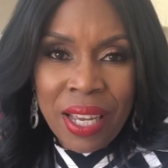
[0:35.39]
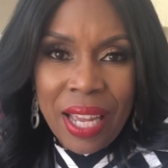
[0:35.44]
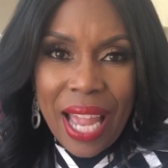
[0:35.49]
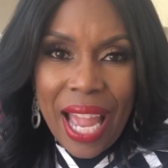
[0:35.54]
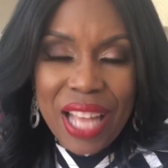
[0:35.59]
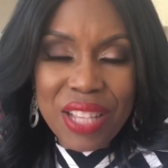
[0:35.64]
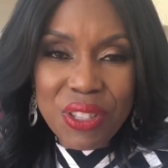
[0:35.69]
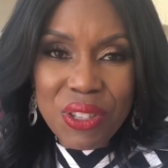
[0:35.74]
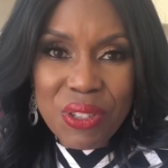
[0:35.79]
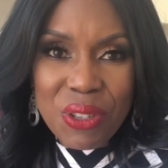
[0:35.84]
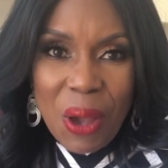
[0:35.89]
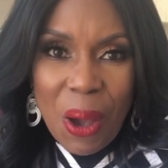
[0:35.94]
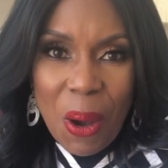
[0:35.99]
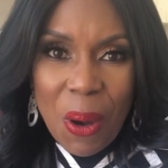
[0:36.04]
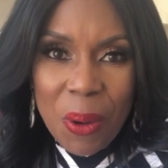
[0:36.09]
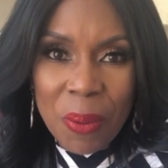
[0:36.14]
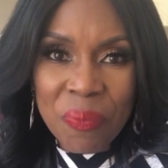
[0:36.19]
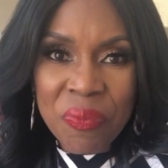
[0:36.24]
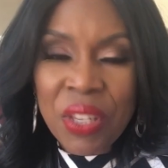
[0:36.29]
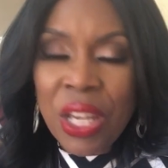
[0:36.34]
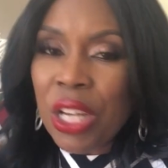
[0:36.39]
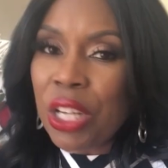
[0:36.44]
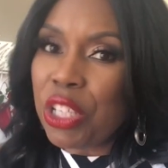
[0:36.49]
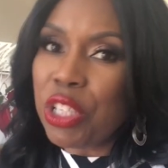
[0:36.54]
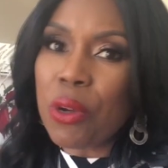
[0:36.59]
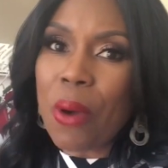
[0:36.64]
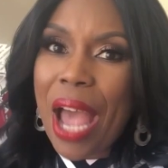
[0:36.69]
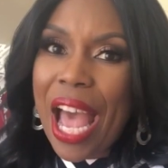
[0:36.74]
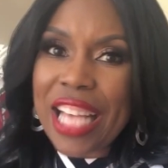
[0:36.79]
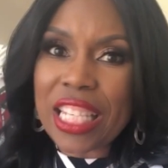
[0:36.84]
And so,
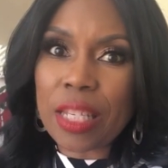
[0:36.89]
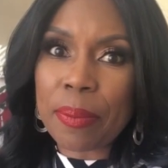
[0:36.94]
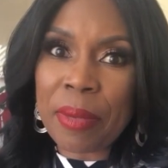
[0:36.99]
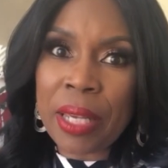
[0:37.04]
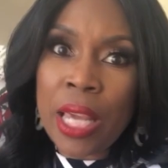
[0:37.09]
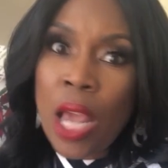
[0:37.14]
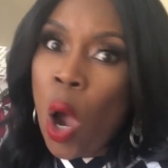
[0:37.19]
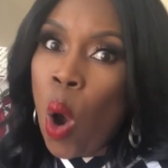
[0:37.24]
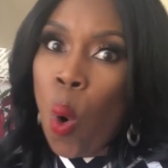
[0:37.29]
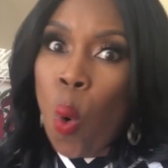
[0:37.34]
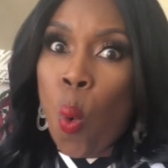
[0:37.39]
you ask me,